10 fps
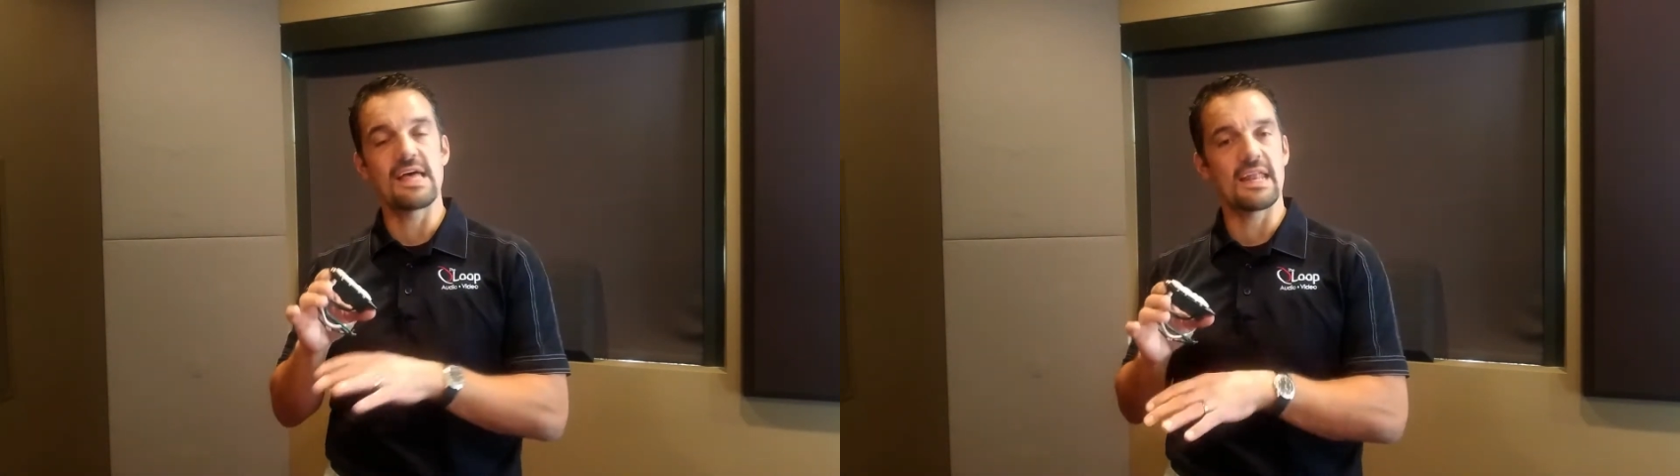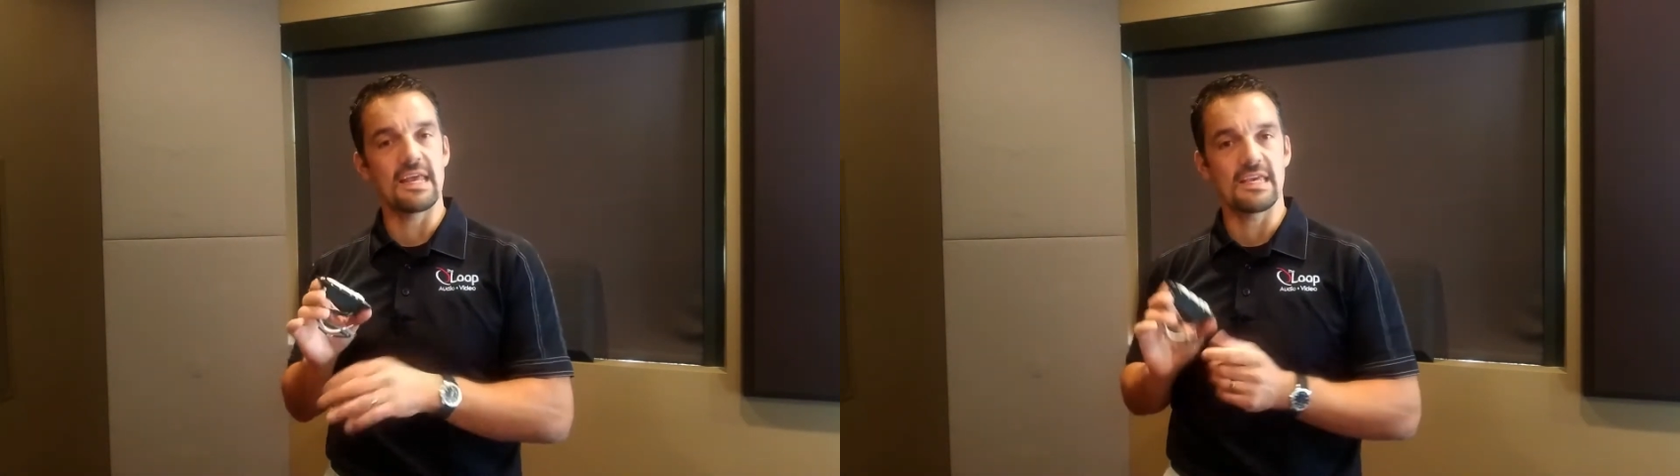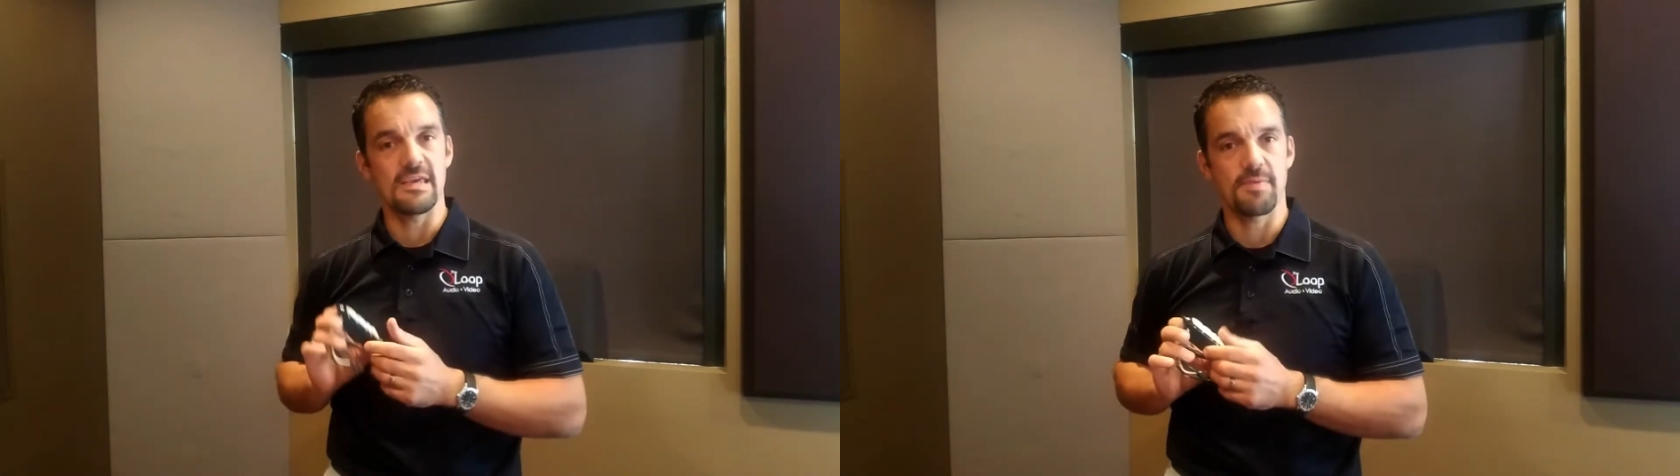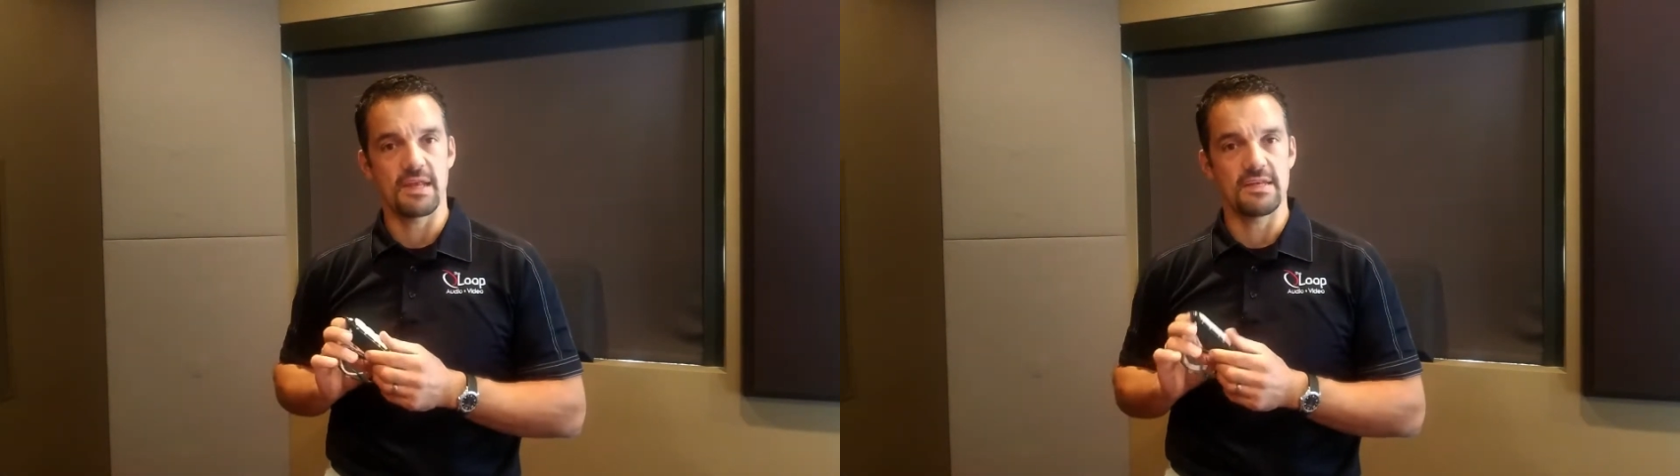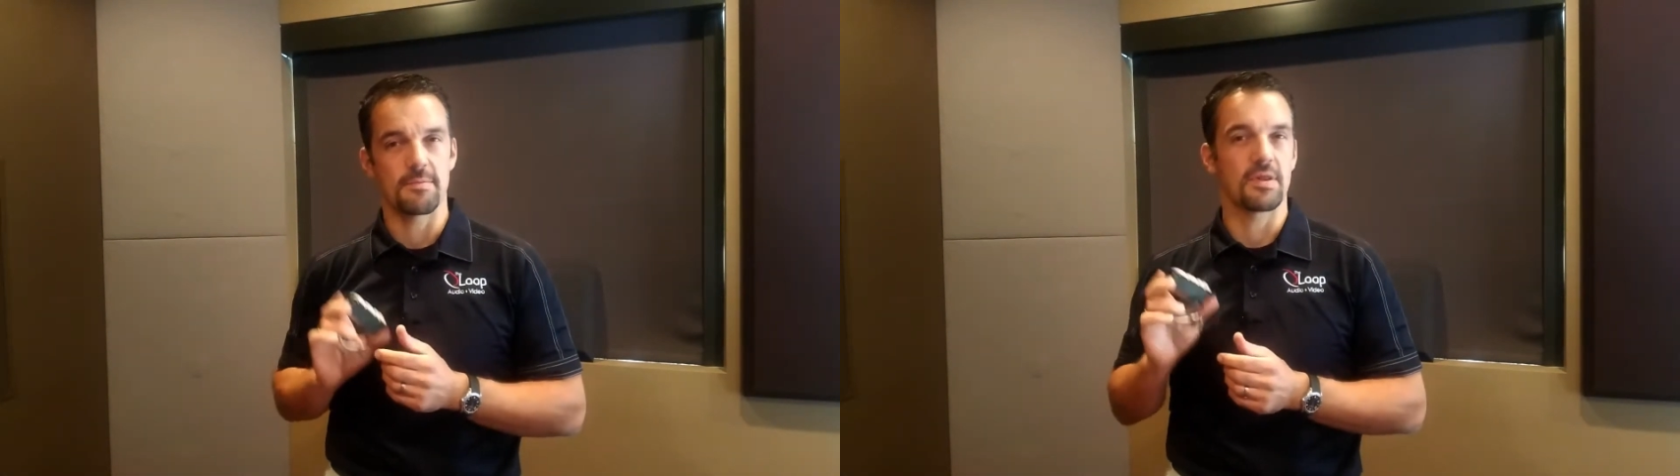than a
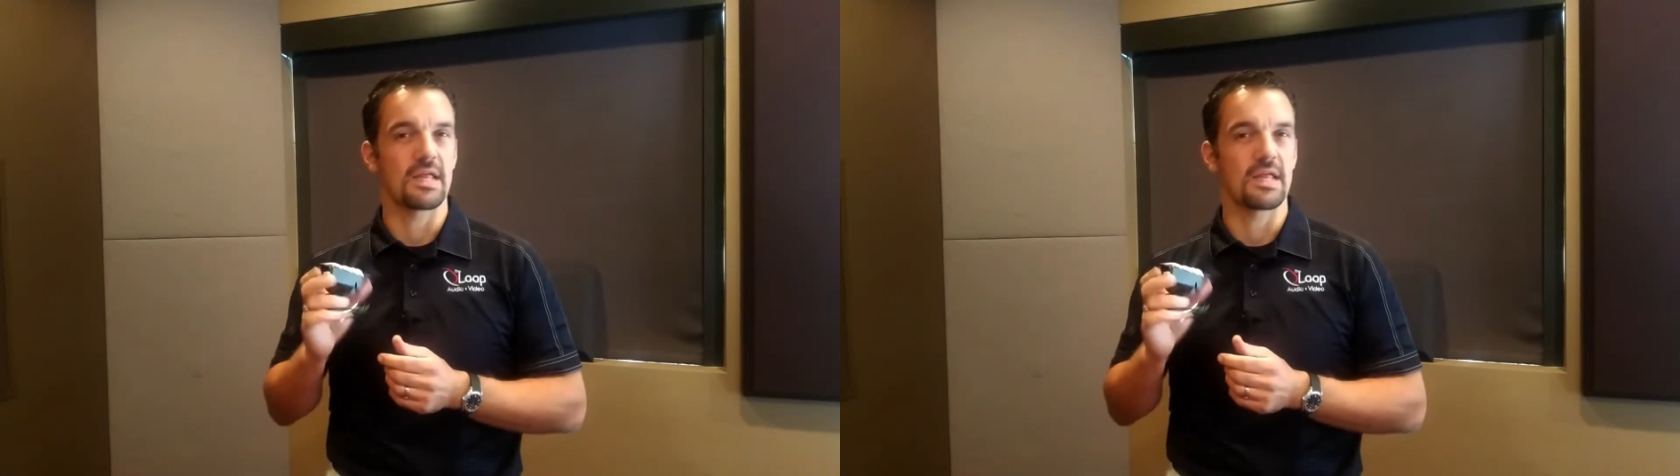keypad dimmer.